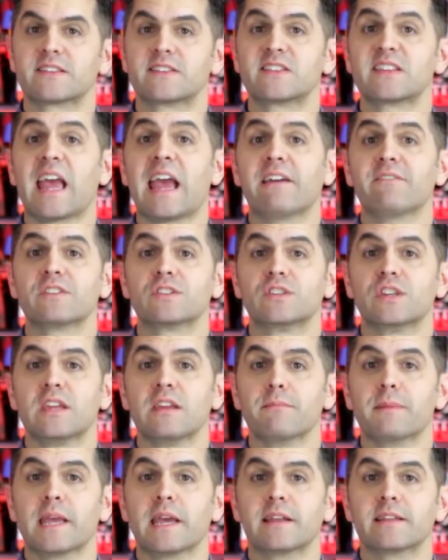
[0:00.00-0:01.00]
Savage
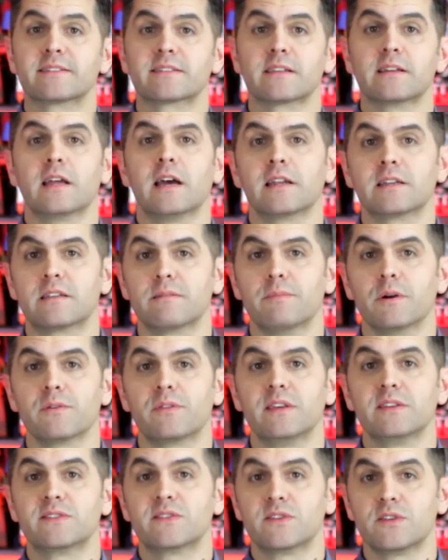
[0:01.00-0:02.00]
He-Man as a nod to both
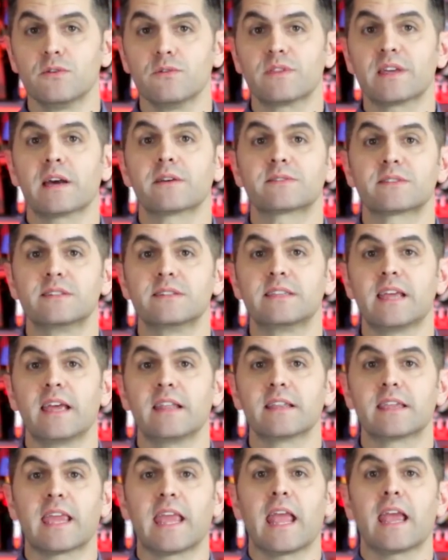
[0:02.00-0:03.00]
his
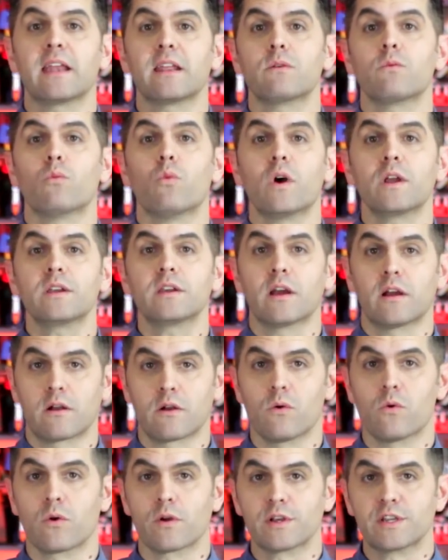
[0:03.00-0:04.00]
2010 canon Wun-Dar
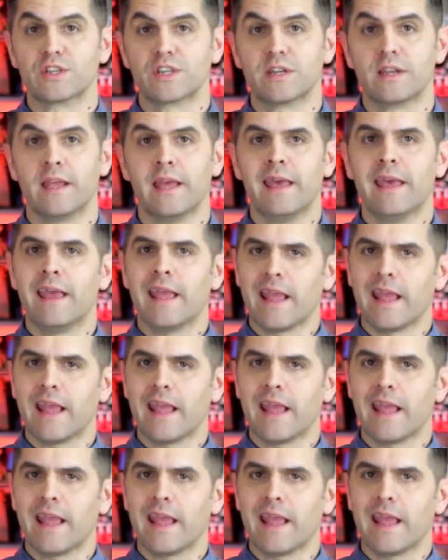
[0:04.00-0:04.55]
origin